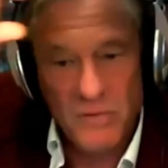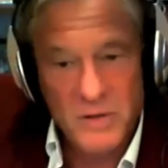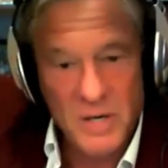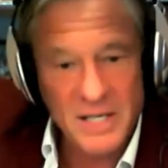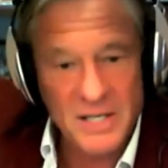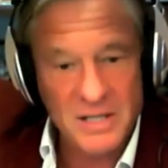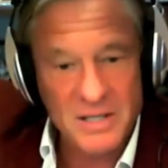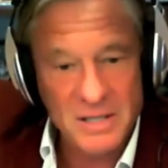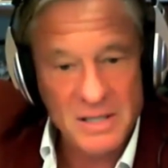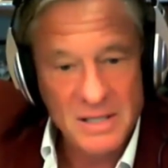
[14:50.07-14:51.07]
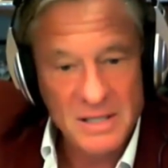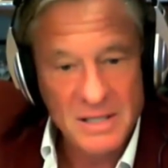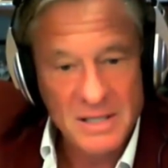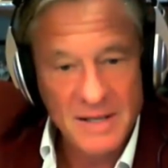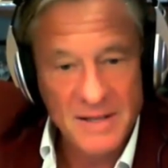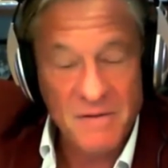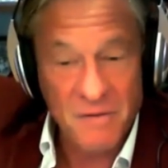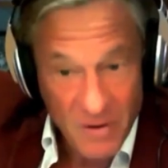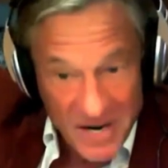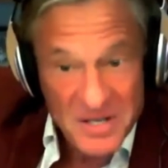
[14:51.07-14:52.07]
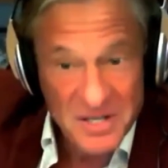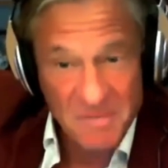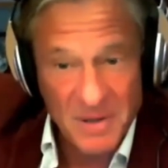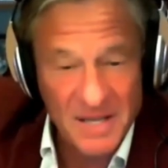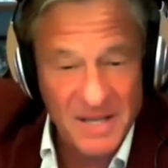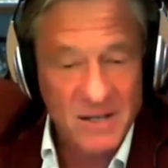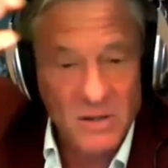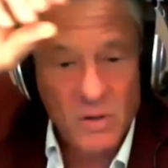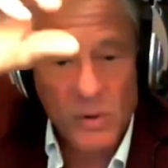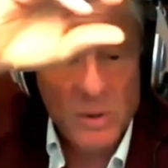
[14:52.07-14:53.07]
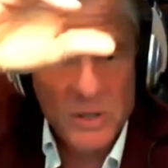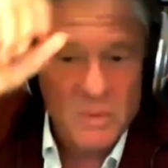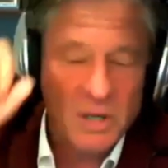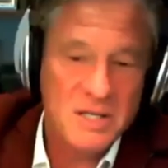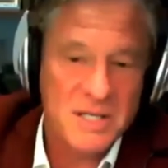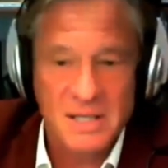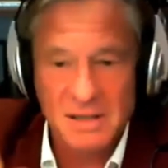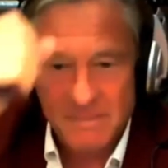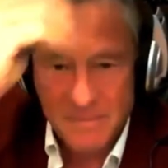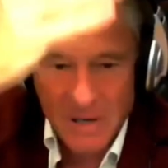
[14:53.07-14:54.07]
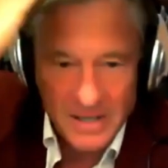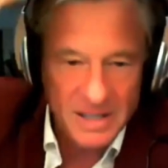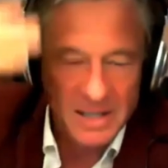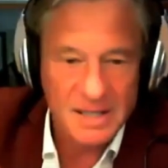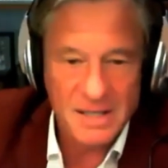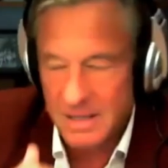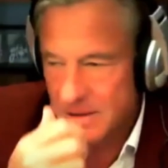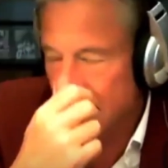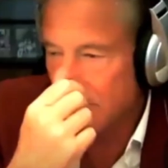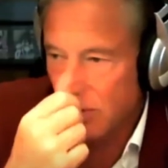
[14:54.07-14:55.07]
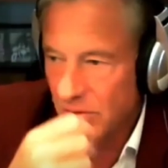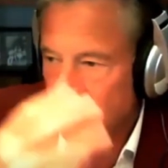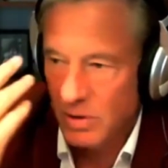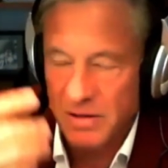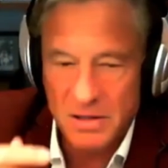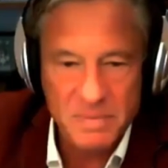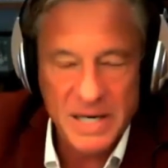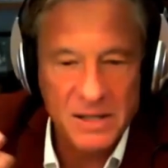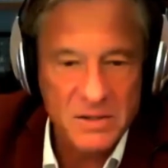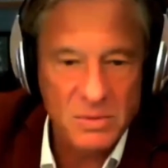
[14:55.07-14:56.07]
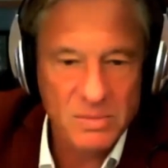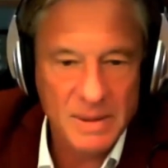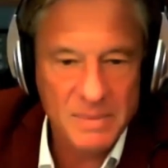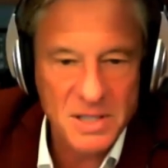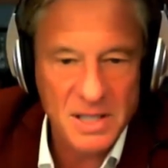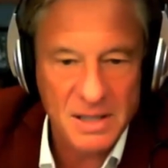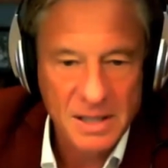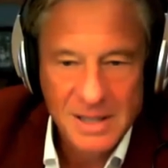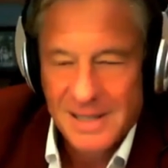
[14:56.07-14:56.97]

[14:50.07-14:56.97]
of directors, mm-hmm. and they're friends of mine, then Nkunku Sowazi, great guy. I think he's on the board of one of those banks or right. MTN.